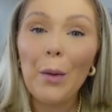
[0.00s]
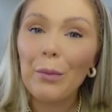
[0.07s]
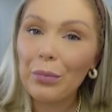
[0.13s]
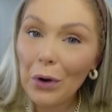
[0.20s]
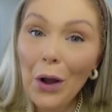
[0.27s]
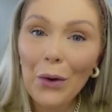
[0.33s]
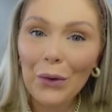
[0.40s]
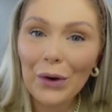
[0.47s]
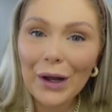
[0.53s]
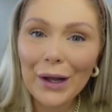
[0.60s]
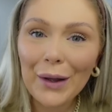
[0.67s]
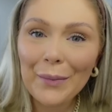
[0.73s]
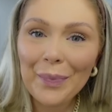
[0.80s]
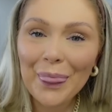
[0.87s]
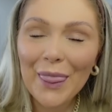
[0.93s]
broke.
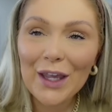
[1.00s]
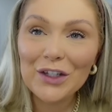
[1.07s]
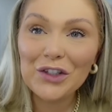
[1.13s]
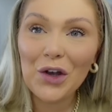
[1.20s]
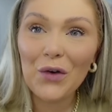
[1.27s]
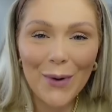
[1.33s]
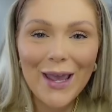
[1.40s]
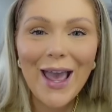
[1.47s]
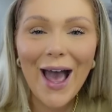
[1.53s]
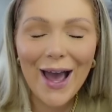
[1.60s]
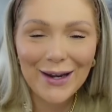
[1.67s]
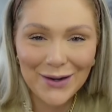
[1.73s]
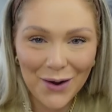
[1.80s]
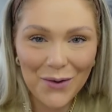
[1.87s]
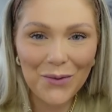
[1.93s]
So we
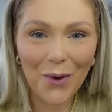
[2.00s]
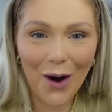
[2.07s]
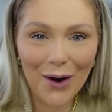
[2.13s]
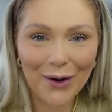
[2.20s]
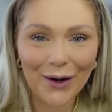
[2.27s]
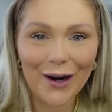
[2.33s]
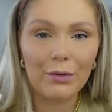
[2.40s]
had no water.